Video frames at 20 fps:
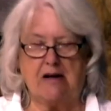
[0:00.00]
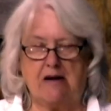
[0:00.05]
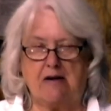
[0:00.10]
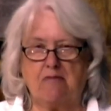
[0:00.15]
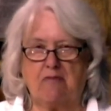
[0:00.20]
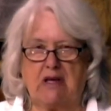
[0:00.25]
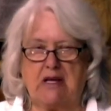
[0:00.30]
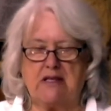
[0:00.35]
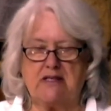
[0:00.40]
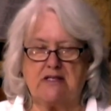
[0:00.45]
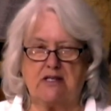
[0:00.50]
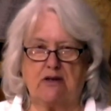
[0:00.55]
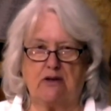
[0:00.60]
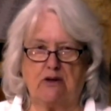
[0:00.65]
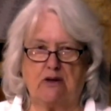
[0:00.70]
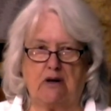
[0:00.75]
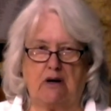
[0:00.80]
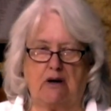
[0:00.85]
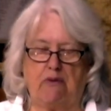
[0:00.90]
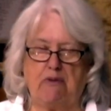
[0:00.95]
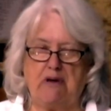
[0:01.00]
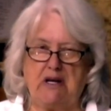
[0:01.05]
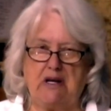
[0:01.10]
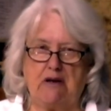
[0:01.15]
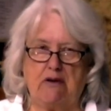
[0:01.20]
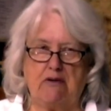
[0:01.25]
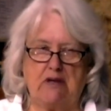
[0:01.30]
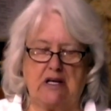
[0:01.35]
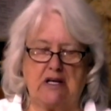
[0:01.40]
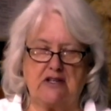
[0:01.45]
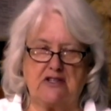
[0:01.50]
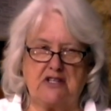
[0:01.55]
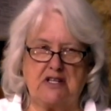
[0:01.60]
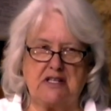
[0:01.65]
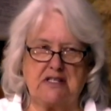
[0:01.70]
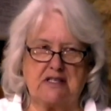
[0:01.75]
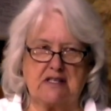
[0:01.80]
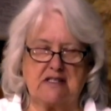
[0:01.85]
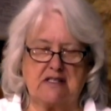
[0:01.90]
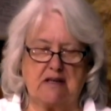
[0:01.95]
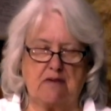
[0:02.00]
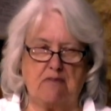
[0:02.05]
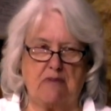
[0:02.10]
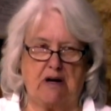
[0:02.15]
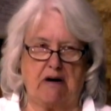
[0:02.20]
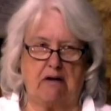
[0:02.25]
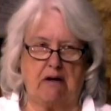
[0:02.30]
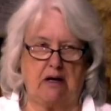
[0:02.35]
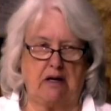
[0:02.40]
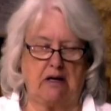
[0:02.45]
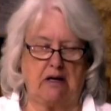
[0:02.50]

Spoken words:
So we know that Joseph and Mary